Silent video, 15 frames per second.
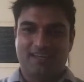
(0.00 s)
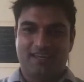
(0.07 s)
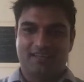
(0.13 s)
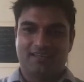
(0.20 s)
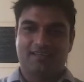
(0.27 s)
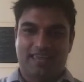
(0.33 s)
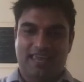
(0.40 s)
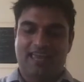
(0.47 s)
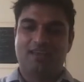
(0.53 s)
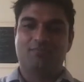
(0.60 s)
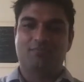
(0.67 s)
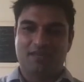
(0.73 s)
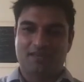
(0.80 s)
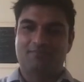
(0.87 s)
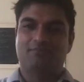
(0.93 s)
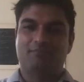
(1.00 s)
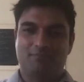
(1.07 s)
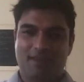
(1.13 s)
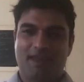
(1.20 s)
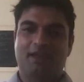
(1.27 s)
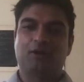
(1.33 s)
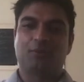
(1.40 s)
it can be
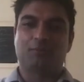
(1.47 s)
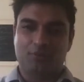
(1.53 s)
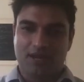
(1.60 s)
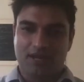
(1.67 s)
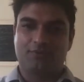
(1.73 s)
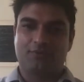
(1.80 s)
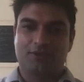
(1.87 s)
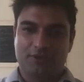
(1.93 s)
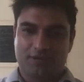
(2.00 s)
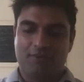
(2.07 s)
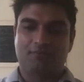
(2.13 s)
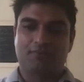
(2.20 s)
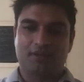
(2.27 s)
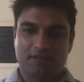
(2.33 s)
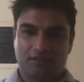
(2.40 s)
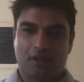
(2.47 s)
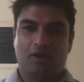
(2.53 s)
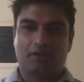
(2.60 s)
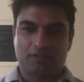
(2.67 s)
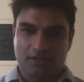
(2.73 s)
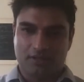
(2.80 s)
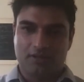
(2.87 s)
make or break for your company
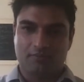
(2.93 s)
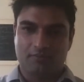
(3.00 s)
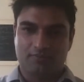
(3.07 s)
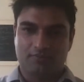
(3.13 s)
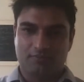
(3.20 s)
long term,